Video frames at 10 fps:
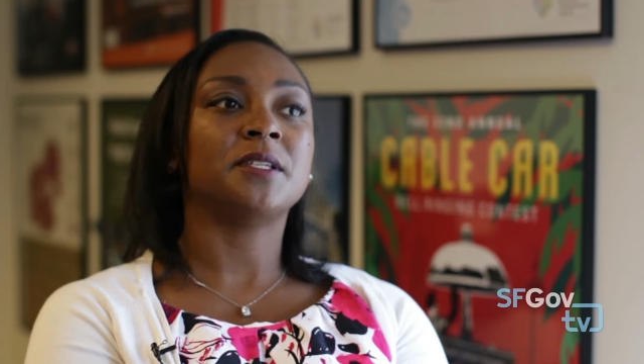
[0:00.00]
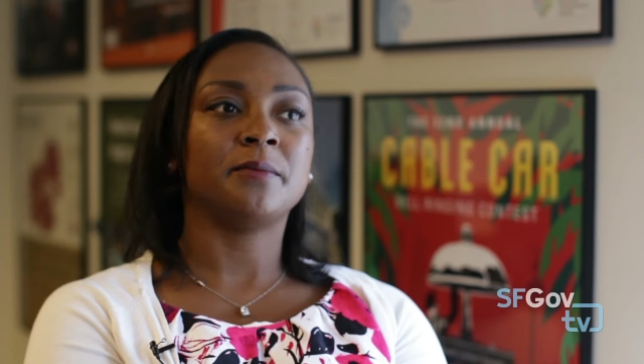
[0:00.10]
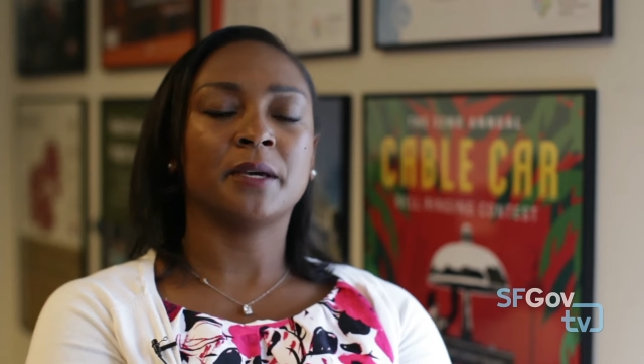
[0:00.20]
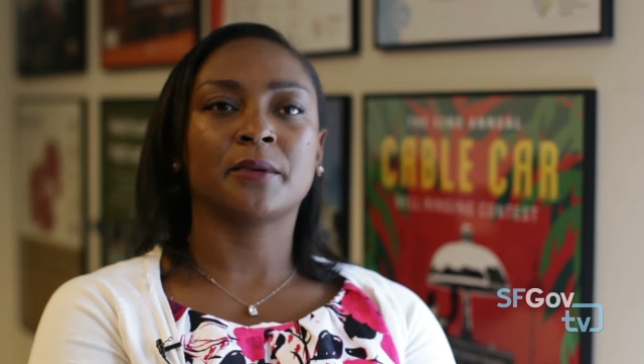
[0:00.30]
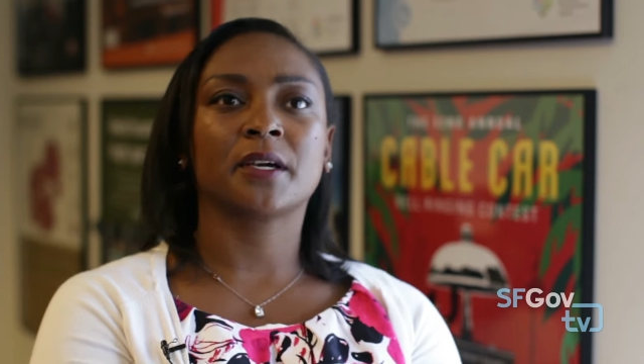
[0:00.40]
to
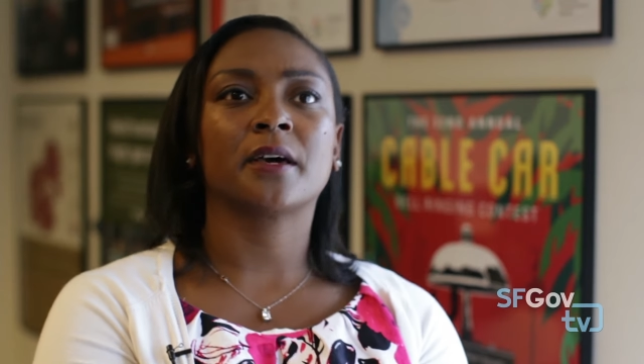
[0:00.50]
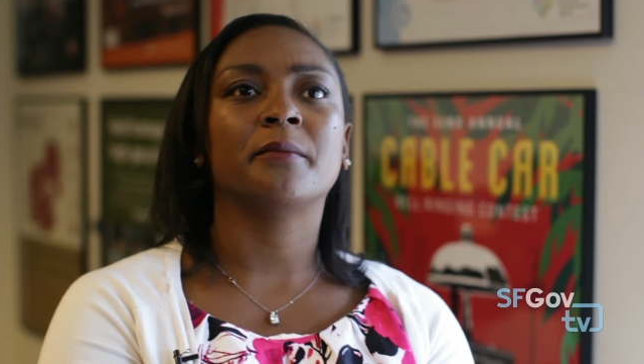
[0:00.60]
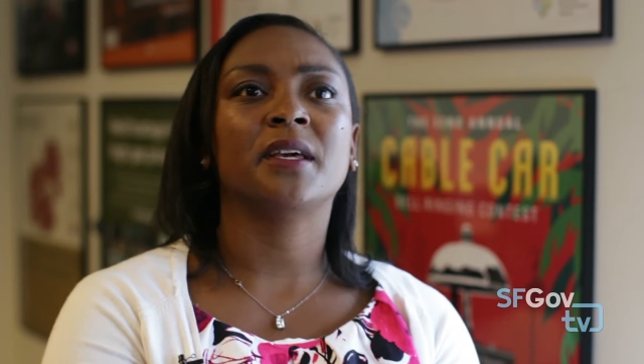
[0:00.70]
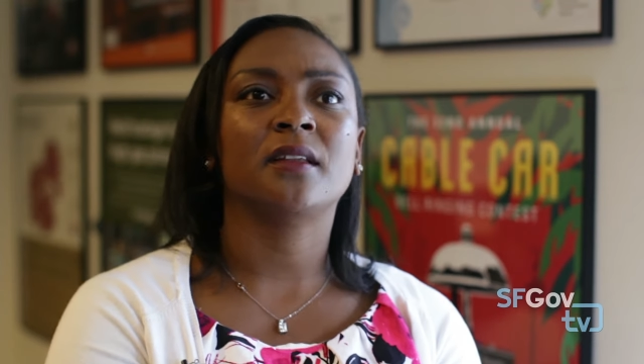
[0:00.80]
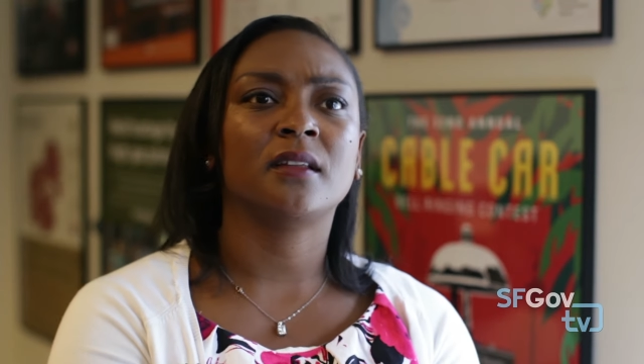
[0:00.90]
be able to come
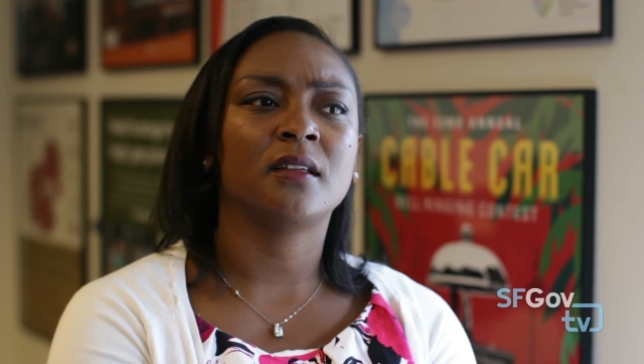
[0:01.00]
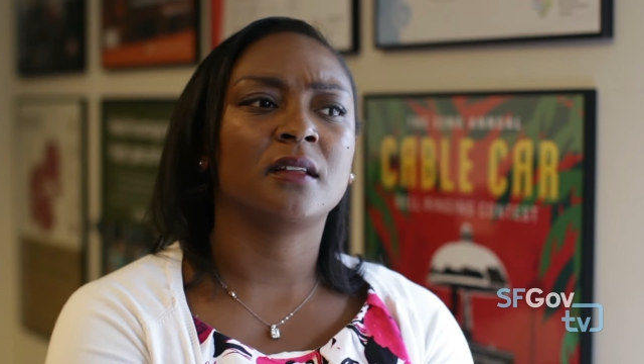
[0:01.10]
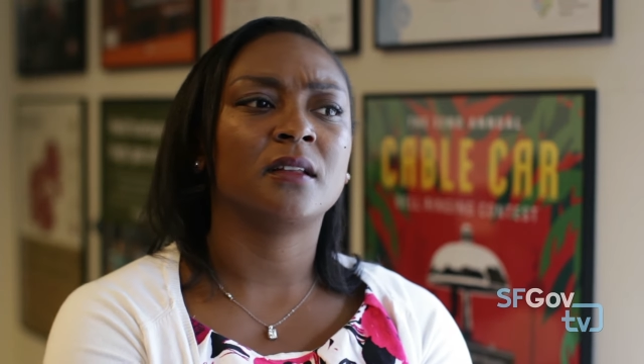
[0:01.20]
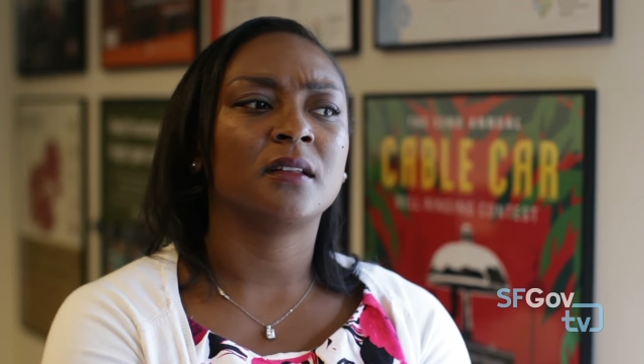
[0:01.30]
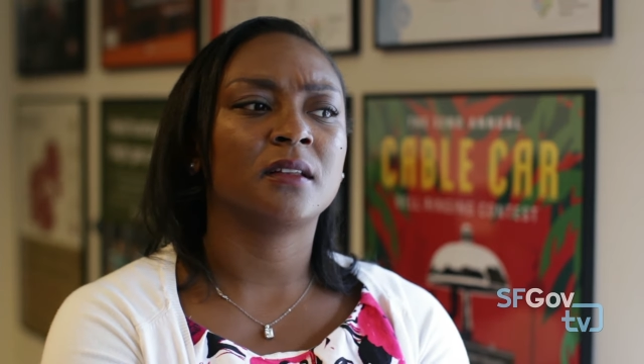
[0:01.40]
in and,
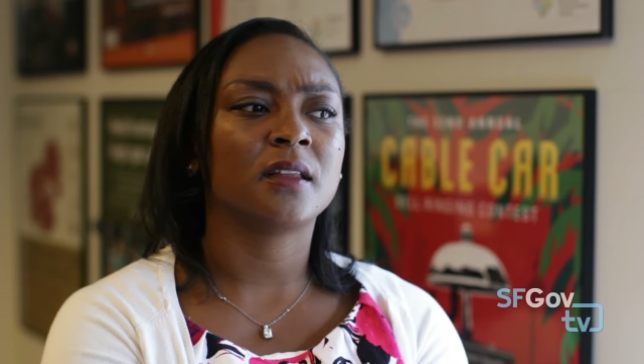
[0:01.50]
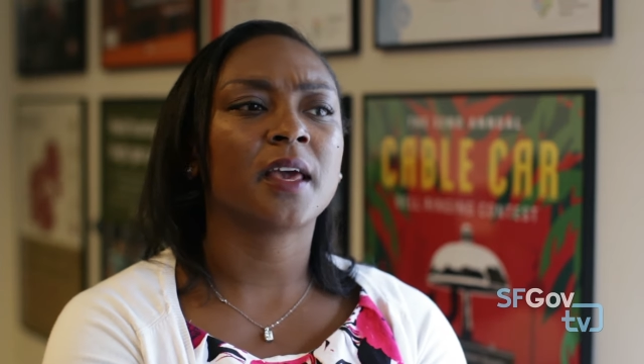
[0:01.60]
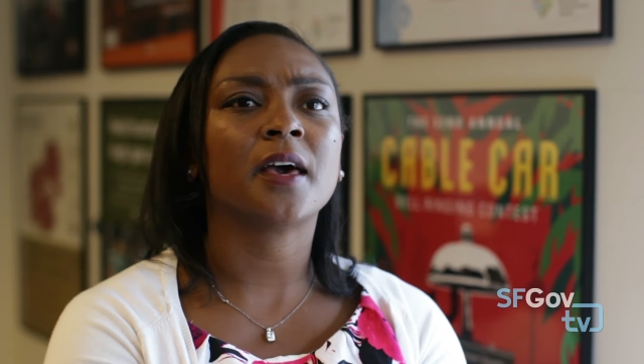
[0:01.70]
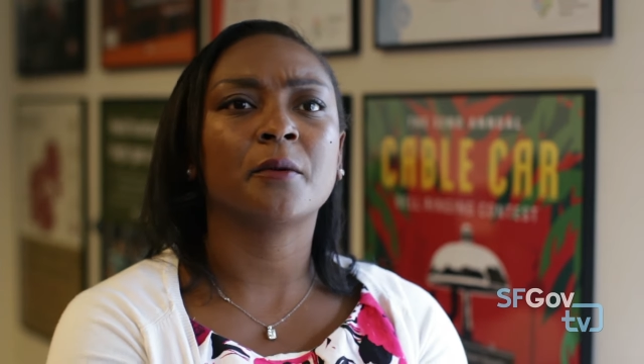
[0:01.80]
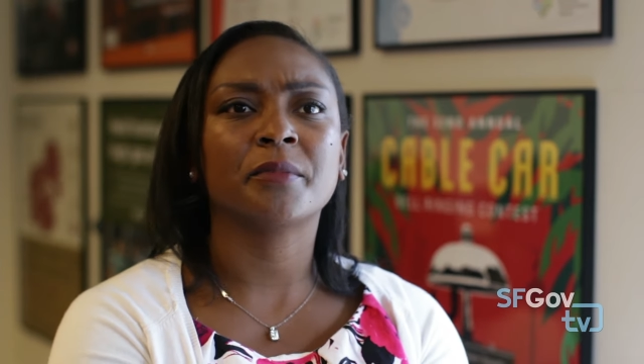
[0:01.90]
and
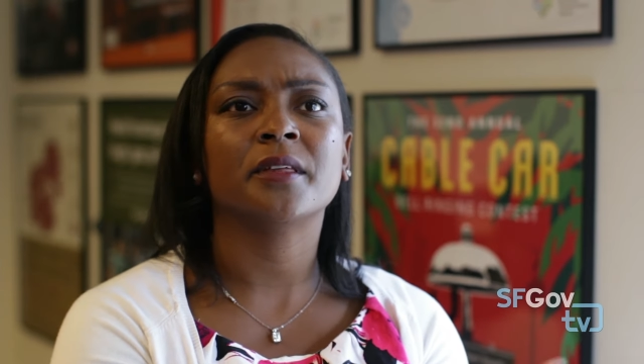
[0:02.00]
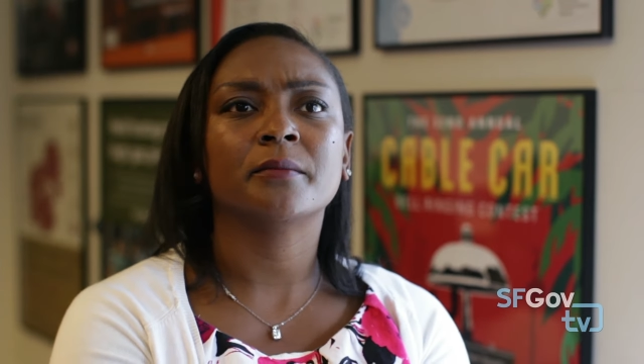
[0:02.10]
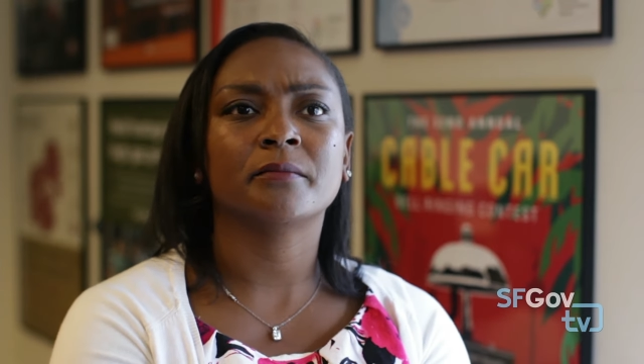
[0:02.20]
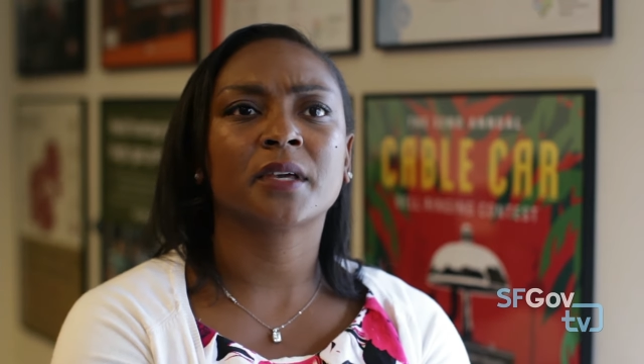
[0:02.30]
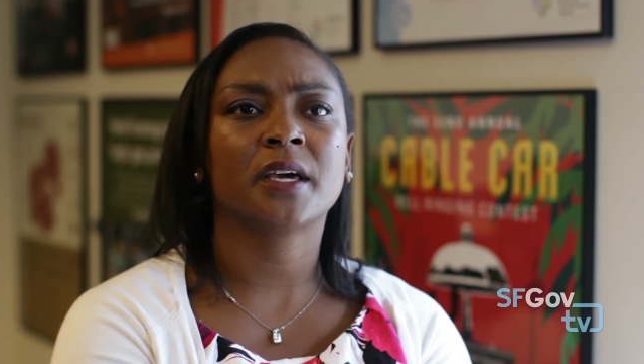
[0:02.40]
help
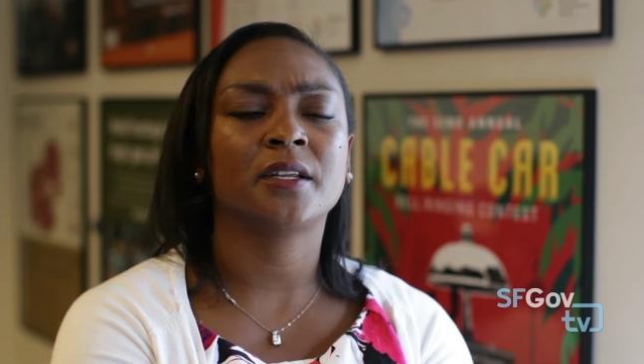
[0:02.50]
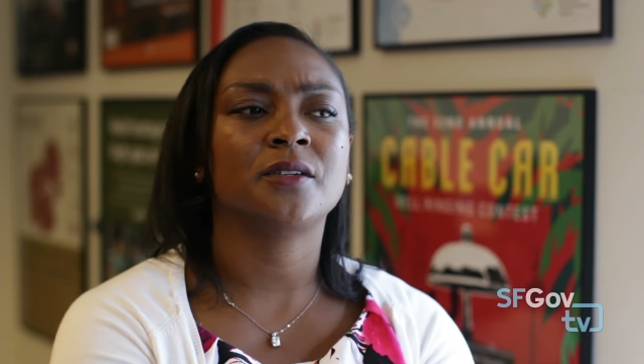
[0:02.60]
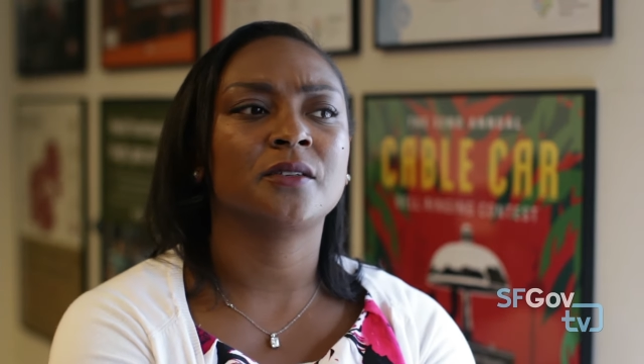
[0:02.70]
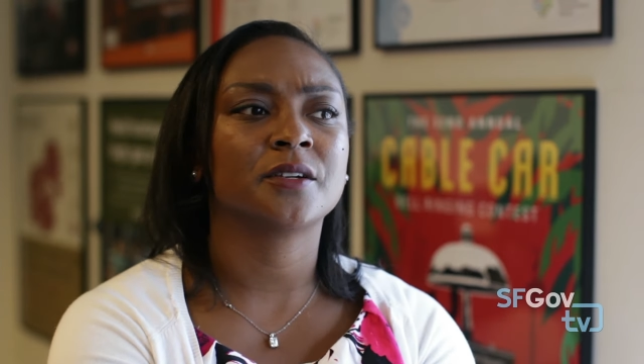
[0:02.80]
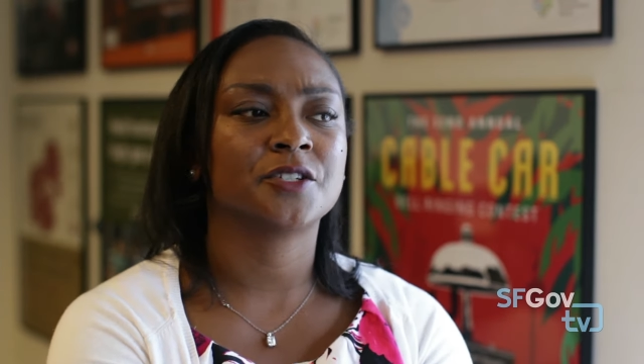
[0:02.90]
them kind of
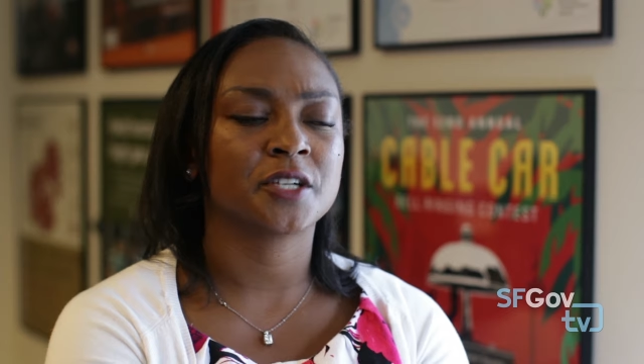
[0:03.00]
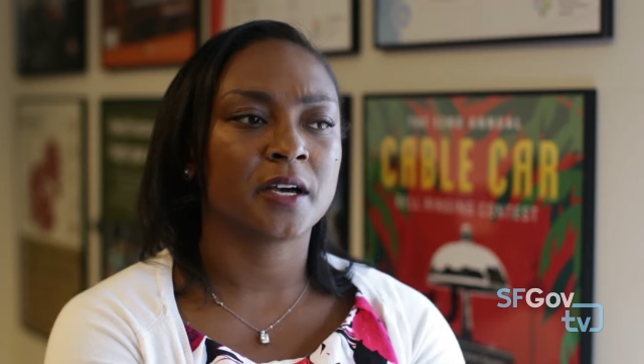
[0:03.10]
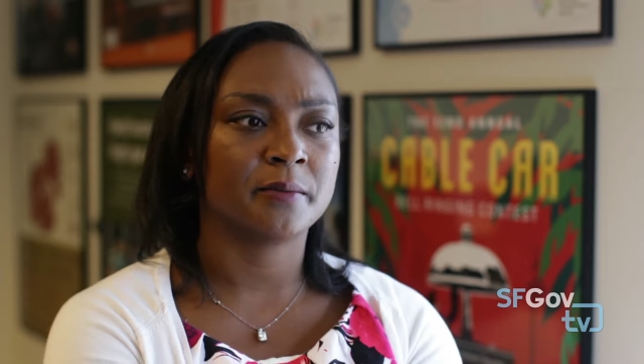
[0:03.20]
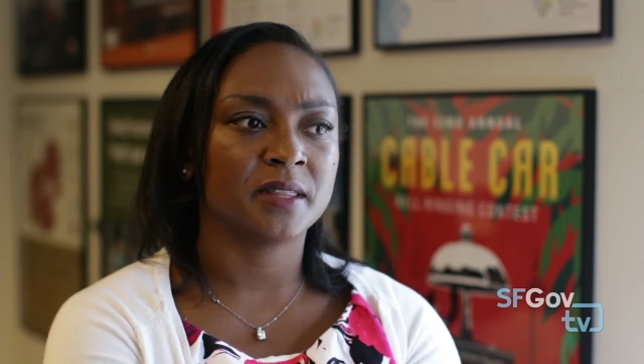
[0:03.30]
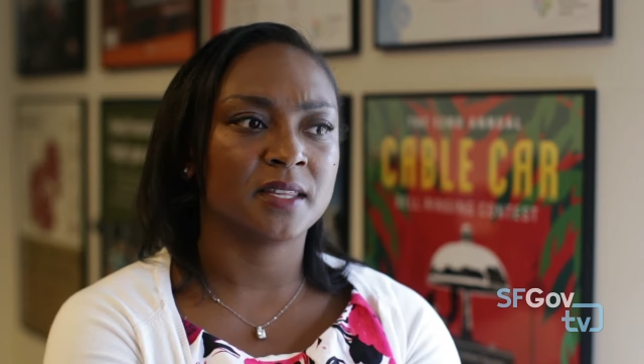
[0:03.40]
do their
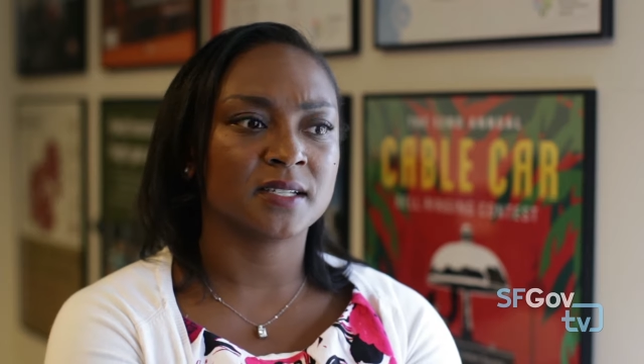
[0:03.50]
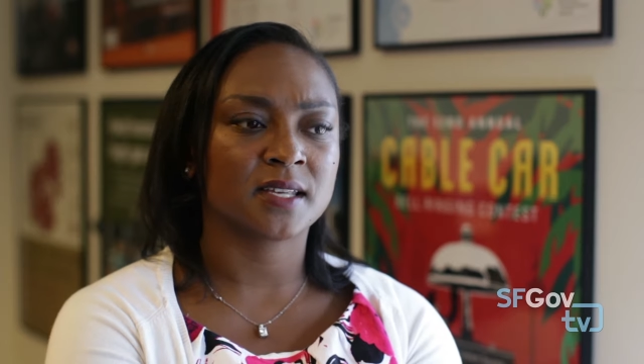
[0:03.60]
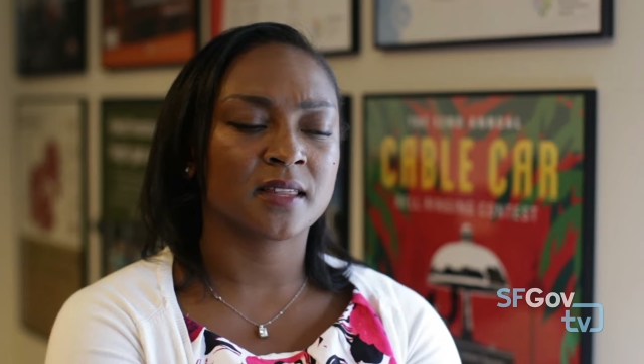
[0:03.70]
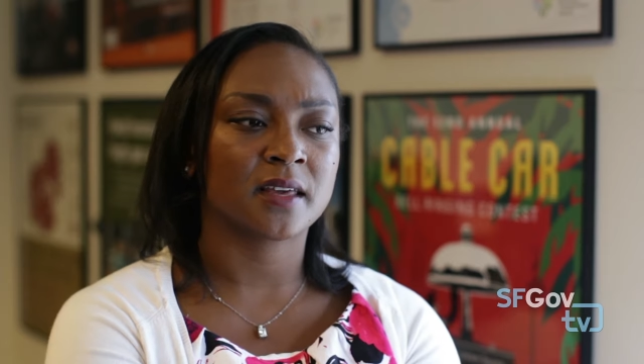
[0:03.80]
job and things like